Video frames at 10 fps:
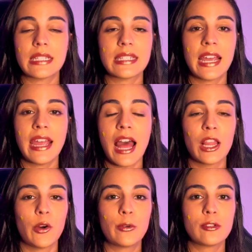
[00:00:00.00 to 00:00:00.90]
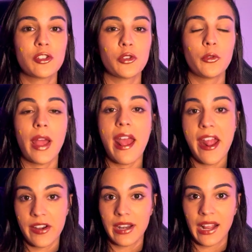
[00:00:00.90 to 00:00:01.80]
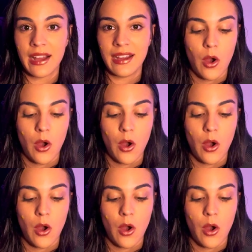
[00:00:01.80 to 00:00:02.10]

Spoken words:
say hello to Erica,